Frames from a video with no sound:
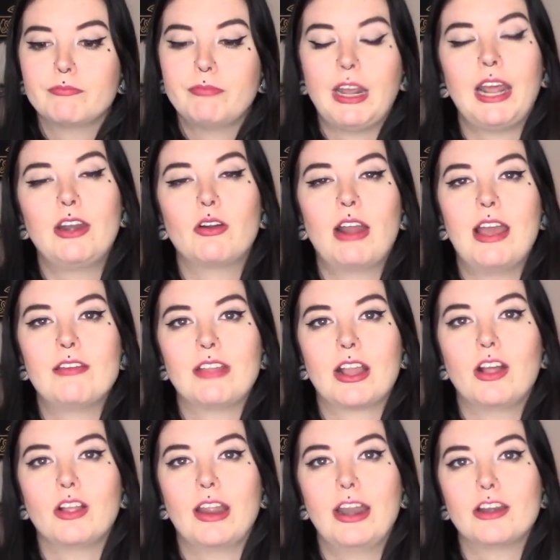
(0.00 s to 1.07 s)
But I don't have that
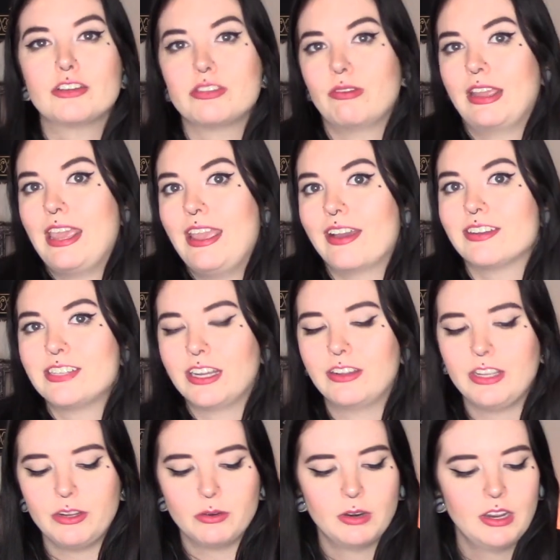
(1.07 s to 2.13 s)
color hair, so I can't tell
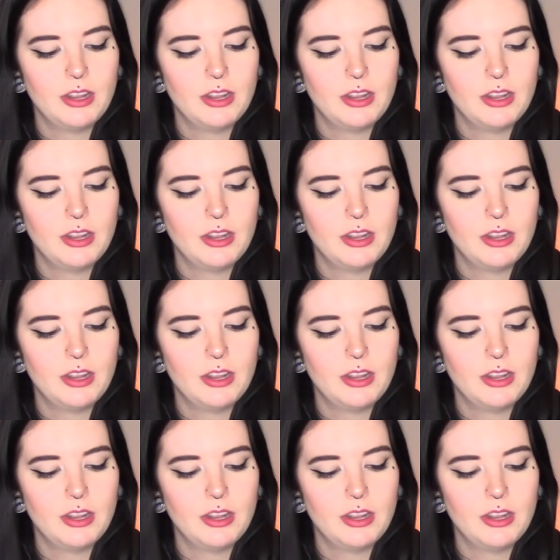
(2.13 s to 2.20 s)
you.